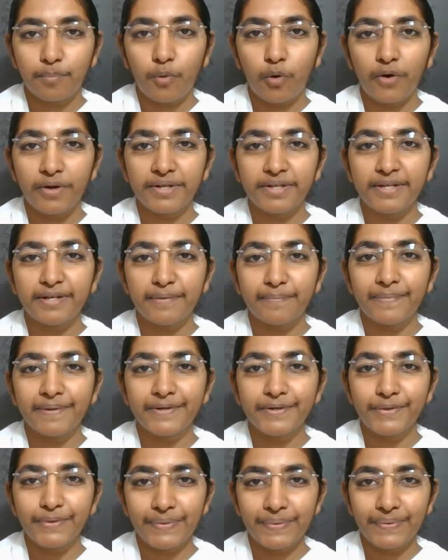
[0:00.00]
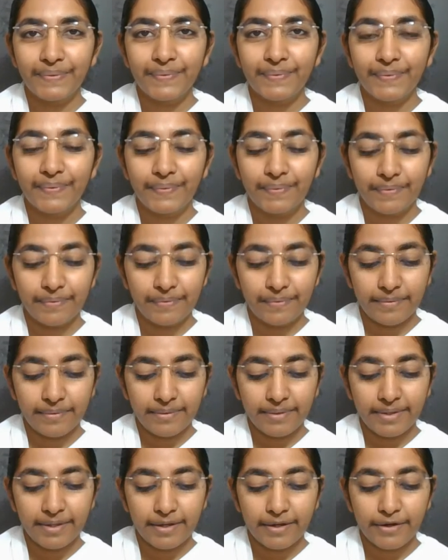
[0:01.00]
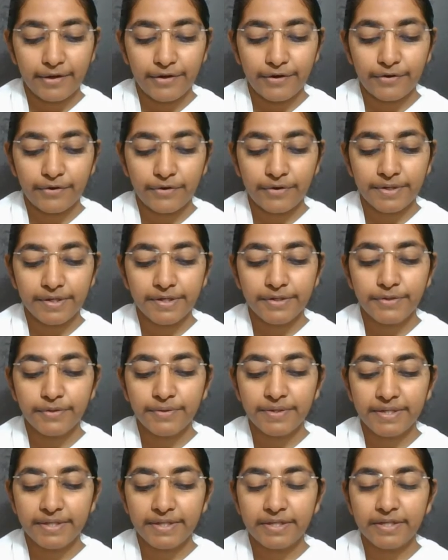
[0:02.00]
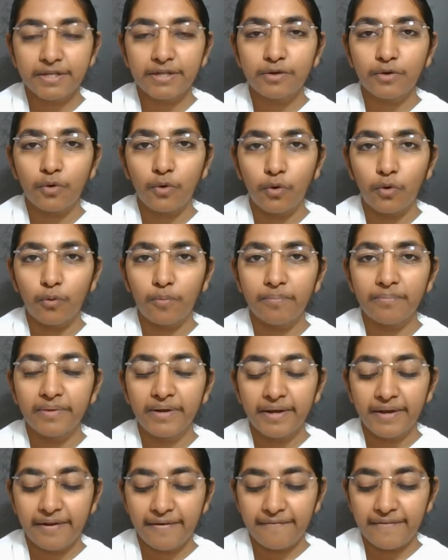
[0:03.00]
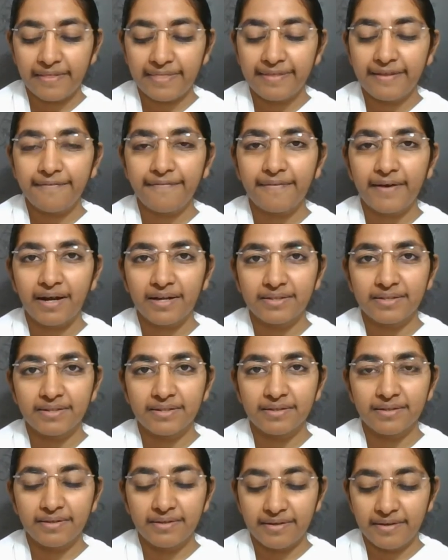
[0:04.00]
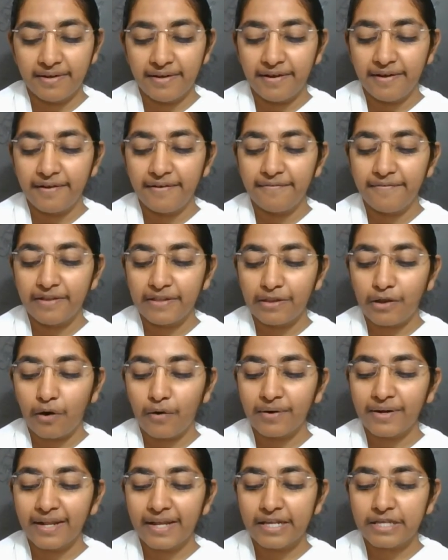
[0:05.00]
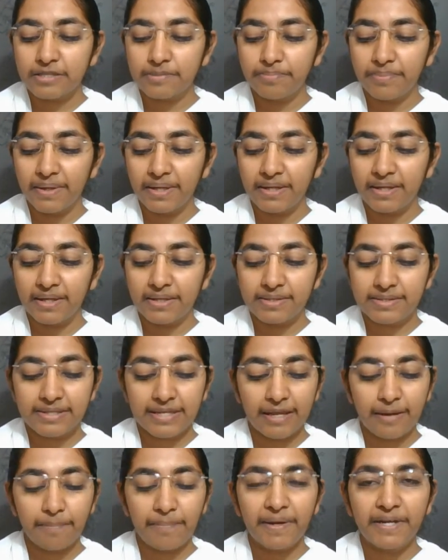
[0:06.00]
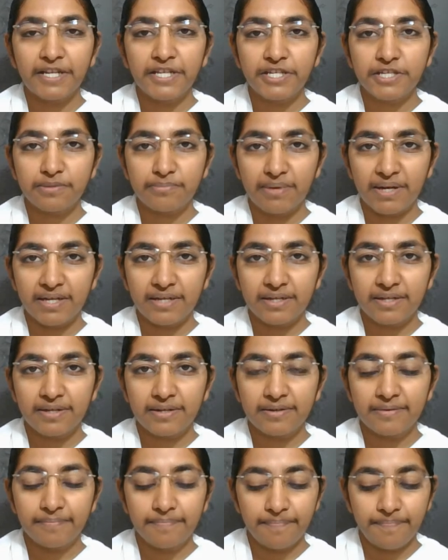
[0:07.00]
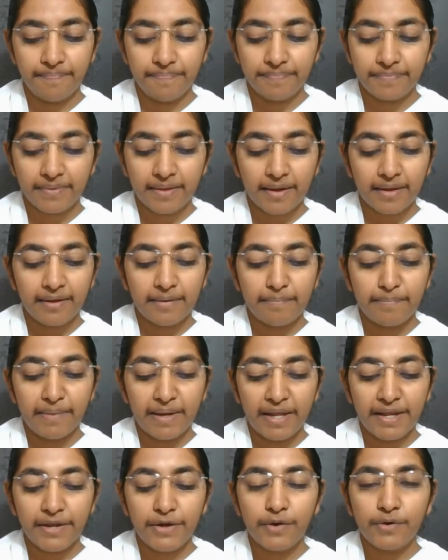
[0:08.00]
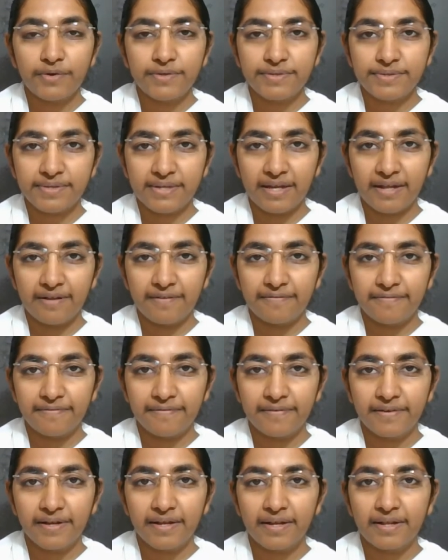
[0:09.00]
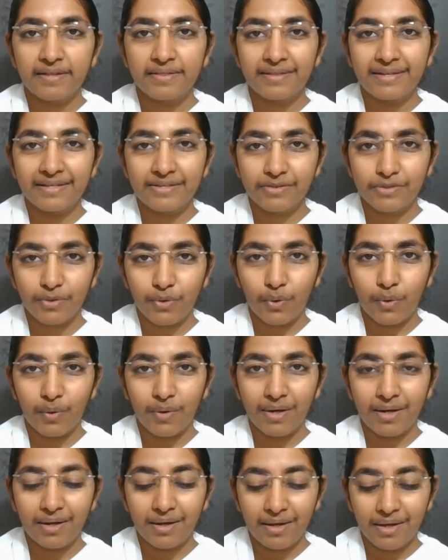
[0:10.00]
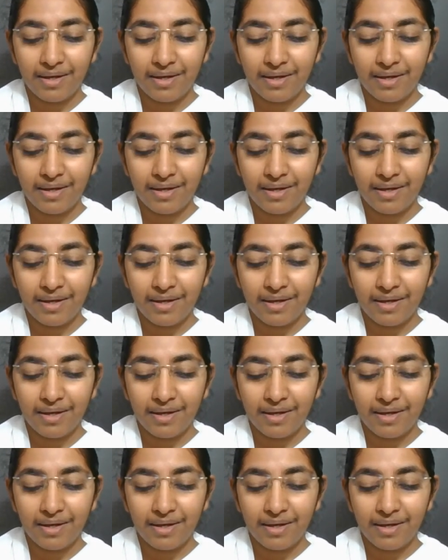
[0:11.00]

Point number two In order to return home with the father without experiencing punishment, make yourself the soul